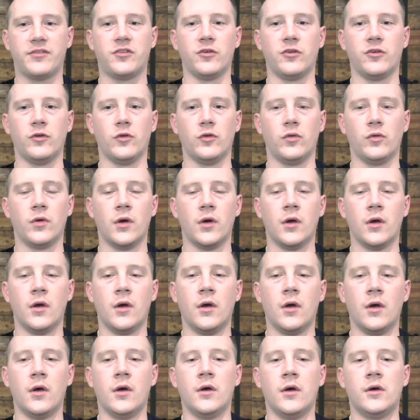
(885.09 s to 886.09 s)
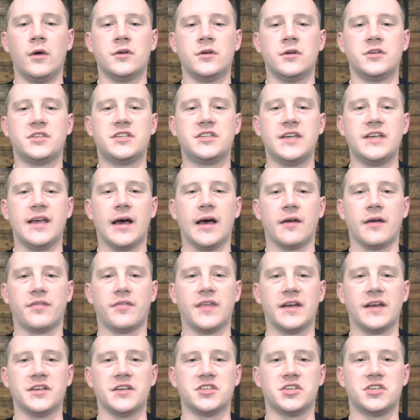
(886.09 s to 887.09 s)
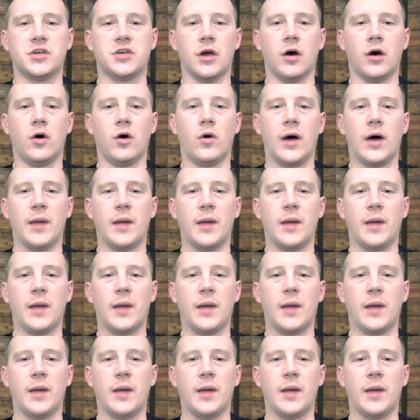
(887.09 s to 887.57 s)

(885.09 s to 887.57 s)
to see how things go.